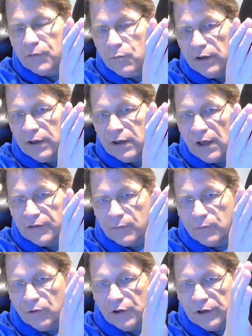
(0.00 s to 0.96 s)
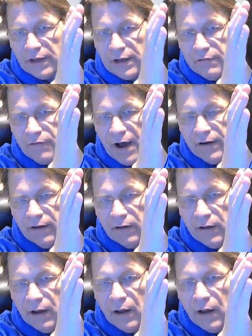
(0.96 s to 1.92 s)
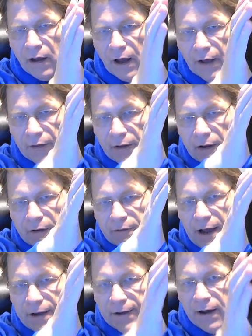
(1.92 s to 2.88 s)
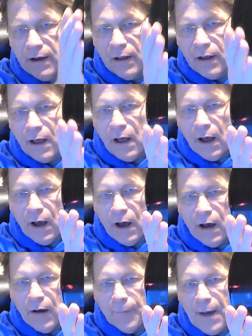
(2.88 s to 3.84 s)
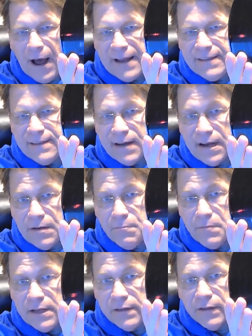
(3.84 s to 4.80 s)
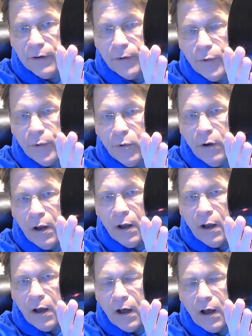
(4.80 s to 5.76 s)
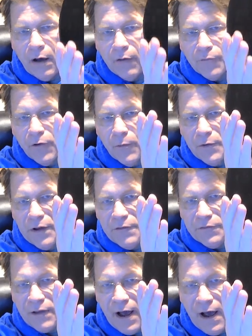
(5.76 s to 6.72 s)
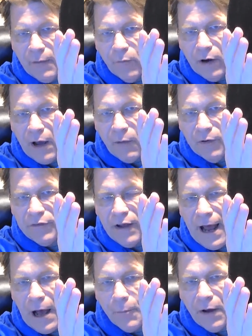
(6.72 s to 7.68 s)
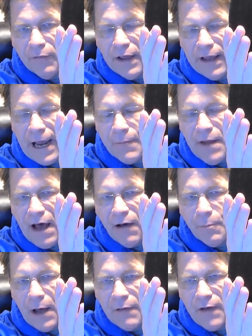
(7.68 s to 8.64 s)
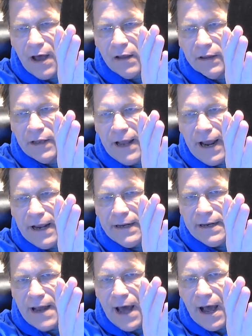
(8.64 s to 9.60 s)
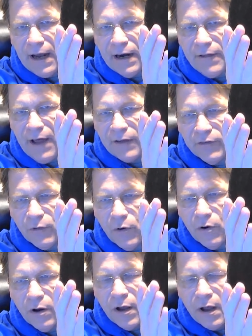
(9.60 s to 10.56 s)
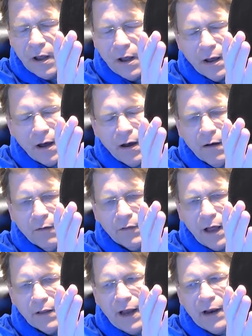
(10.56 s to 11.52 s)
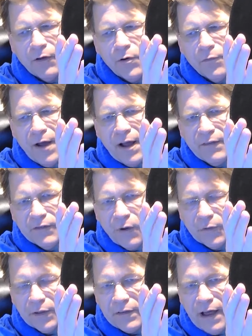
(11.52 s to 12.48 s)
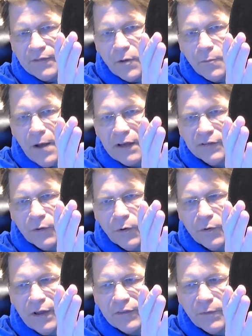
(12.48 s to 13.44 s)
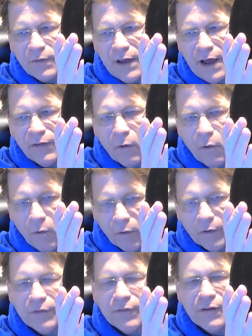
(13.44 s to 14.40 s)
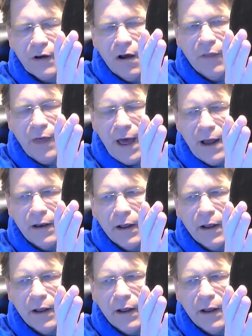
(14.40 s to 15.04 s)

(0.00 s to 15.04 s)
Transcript: really good, some really clean vinyl on the Decca. I did meet the Who for a brief time when I was at Alpine. They came to Alpine Valley in '89 on that tour. A lot of Who fans don't think that's their best tour. That's when they had the horns and all that.